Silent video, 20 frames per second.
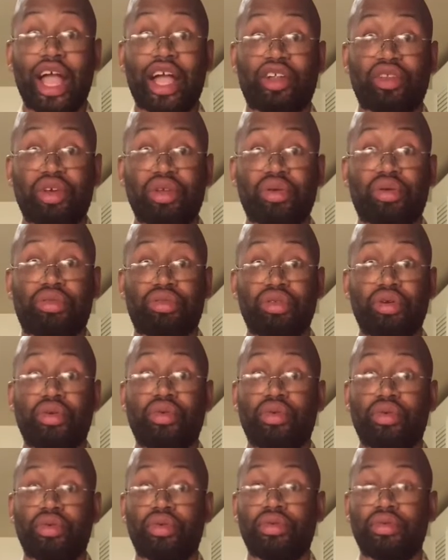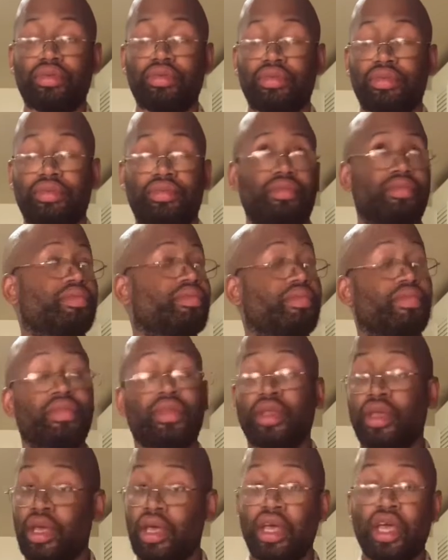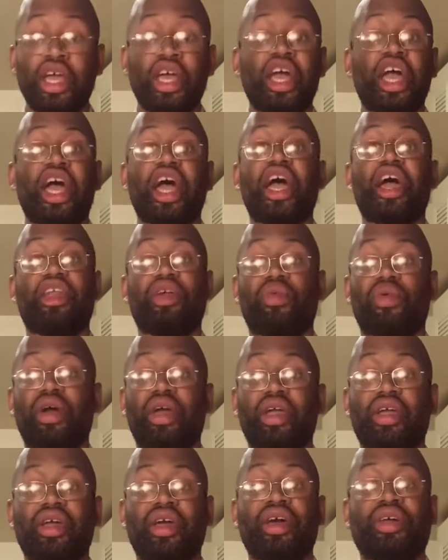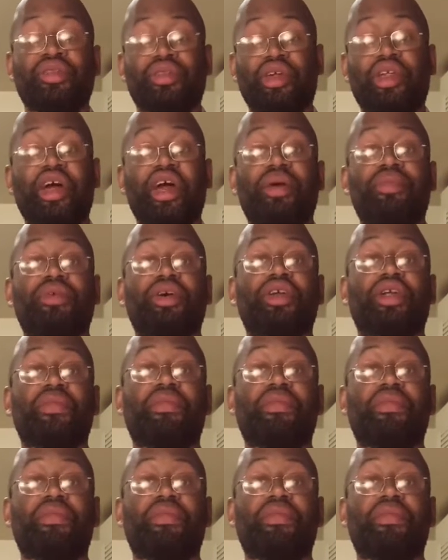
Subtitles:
cleaner soon. Anyway, today I'm gonna